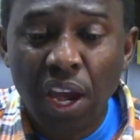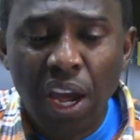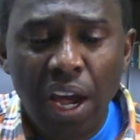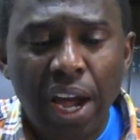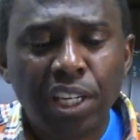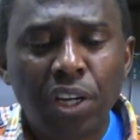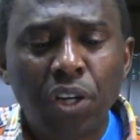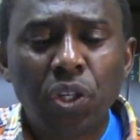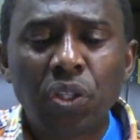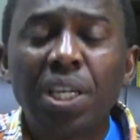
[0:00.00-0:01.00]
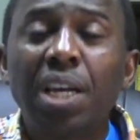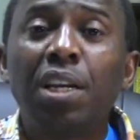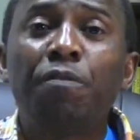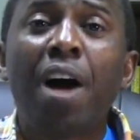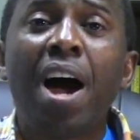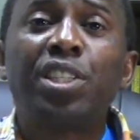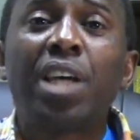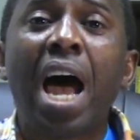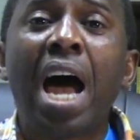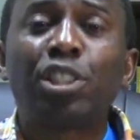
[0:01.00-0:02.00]
and it also signifies
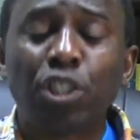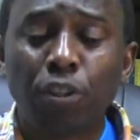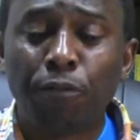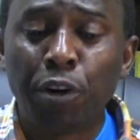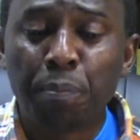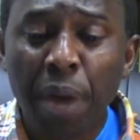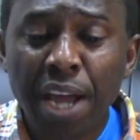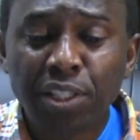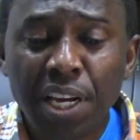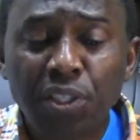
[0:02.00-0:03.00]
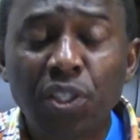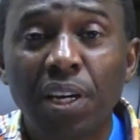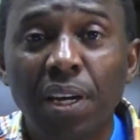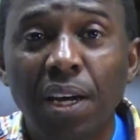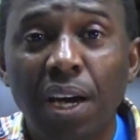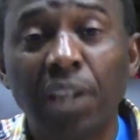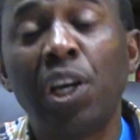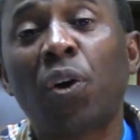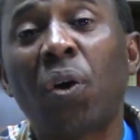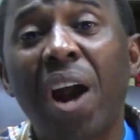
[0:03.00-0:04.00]
acts of repentance and a
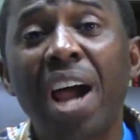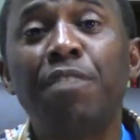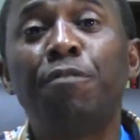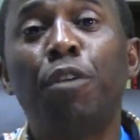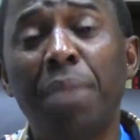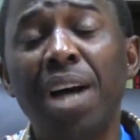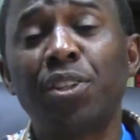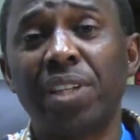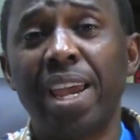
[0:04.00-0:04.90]
cry for mercy.